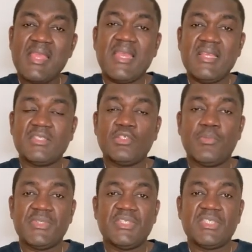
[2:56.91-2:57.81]
case, your
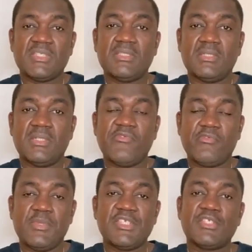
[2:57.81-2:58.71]
petition
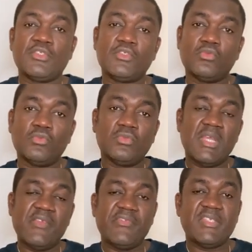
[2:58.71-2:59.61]
information to
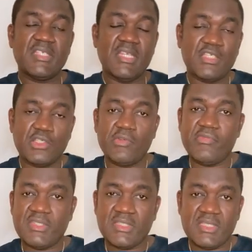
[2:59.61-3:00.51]
NVC National
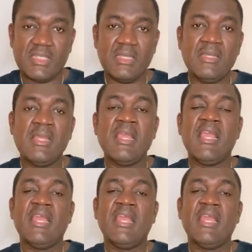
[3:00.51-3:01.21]
Visa Center. And